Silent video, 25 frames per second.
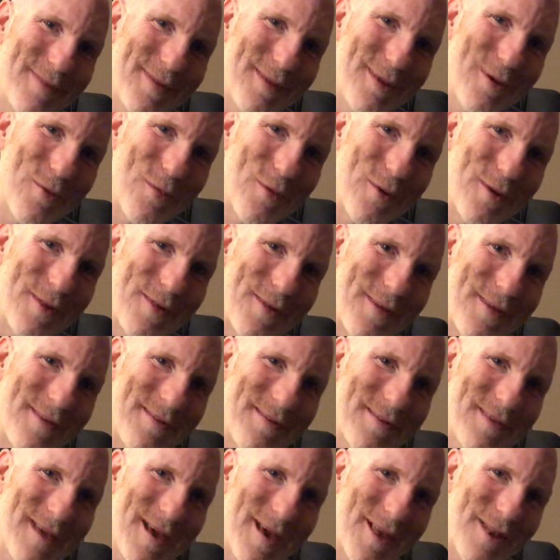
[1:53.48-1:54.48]
one of
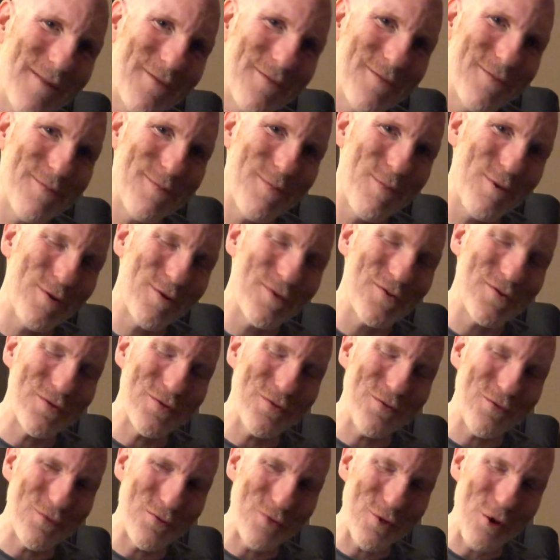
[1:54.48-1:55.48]
these kind of
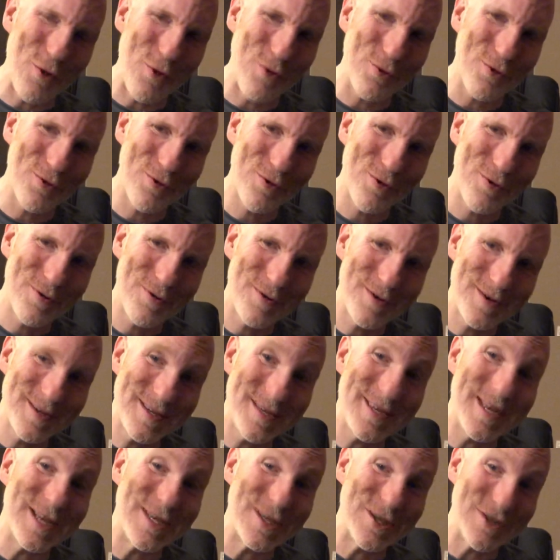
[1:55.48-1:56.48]
personal growth
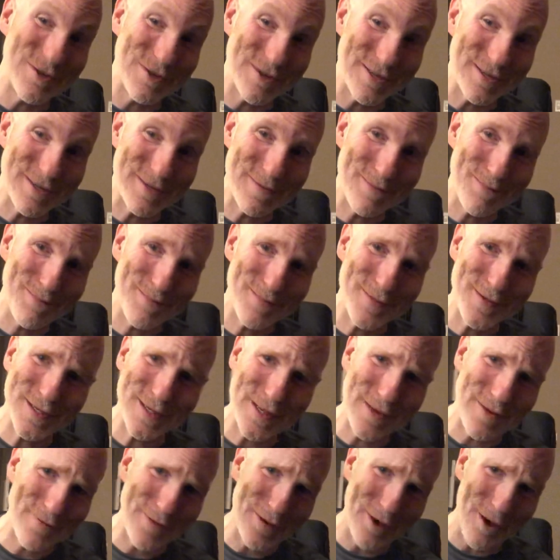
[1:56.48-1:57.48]
teachers,
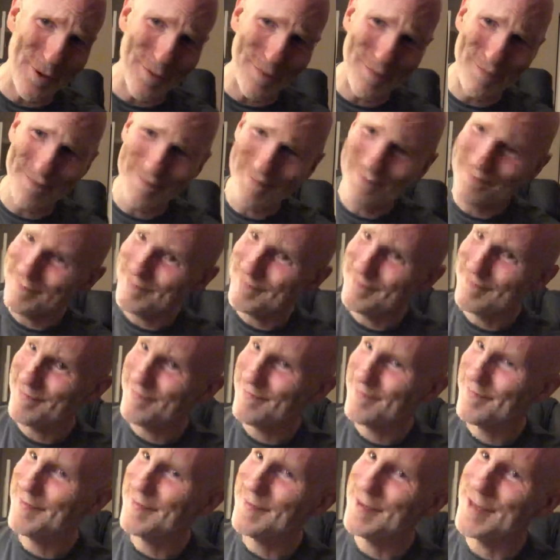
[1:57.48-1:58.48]
self-help
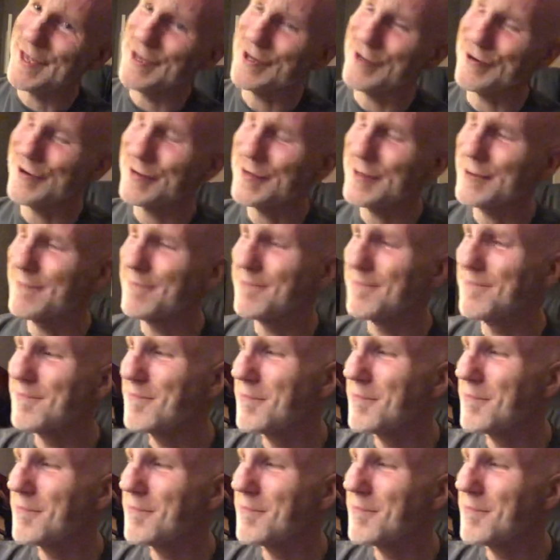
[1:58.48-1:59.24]
teachers,